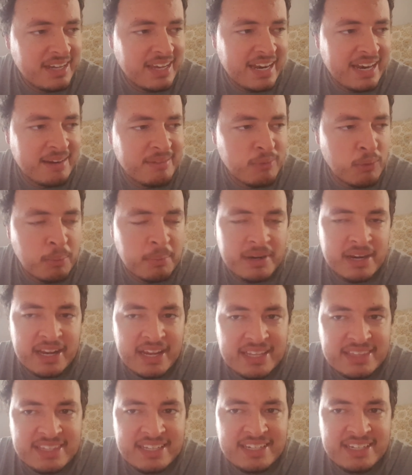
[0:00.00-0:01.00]
And I'm hoping I
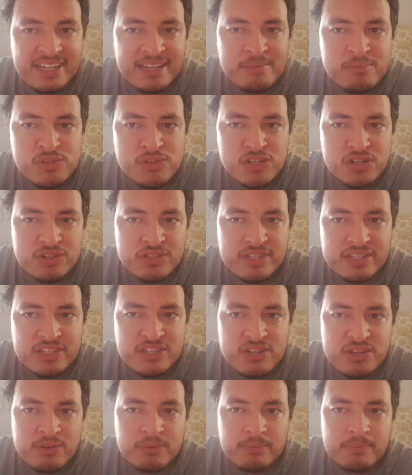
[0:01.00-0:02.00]
get that damn jersey
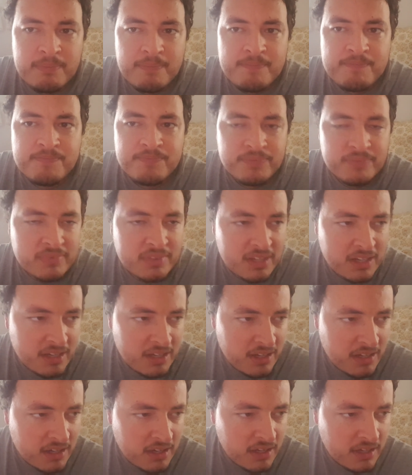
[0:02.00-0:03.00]
too.
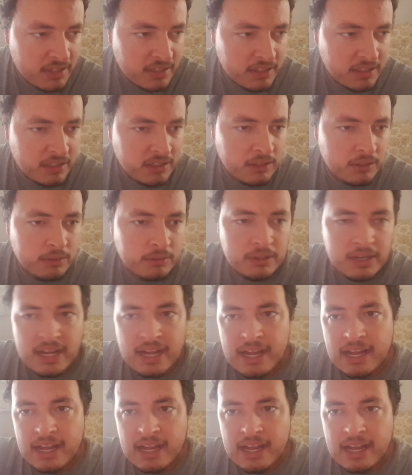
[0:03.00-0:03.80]
Well,